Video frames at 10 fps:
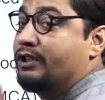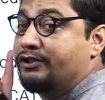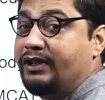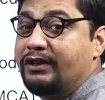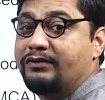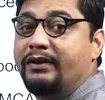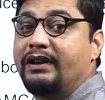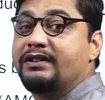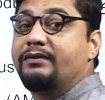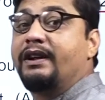So that's why it
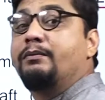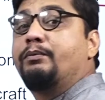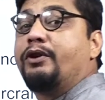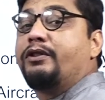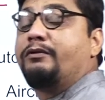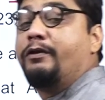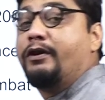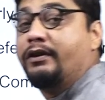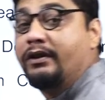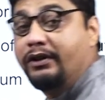is very important for
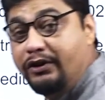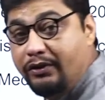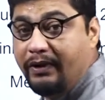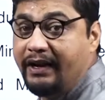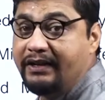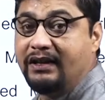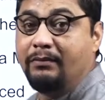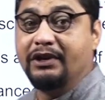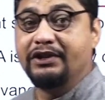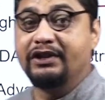your
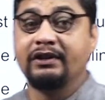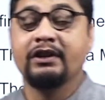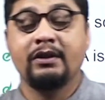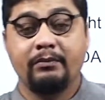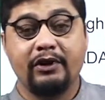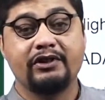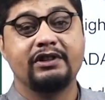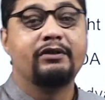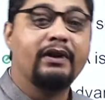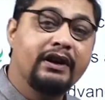examination, because in
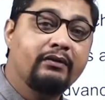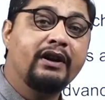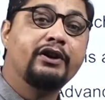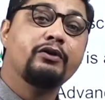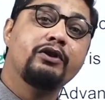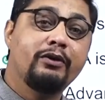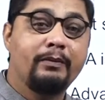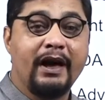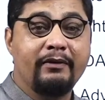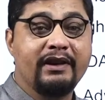2022 you will be
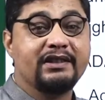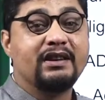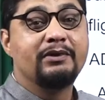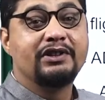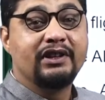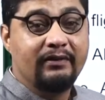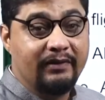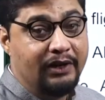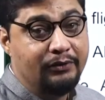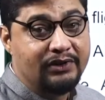having examination. If the
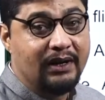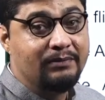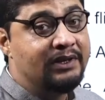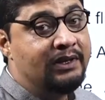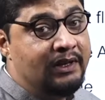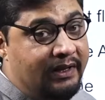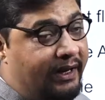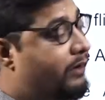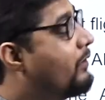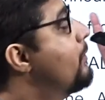news comes, then
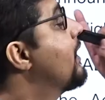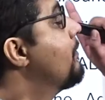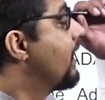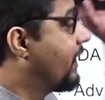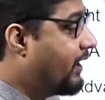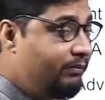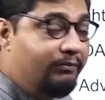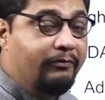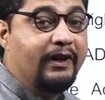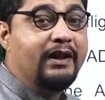it will become again
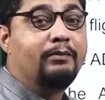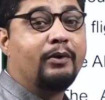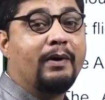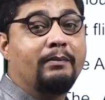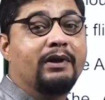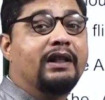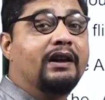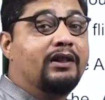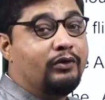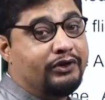very probable that
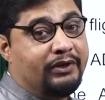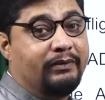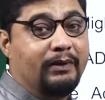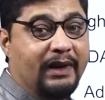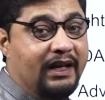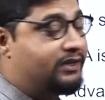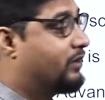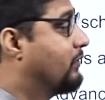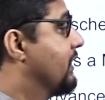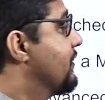the question will be asked
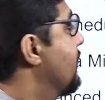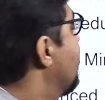on this.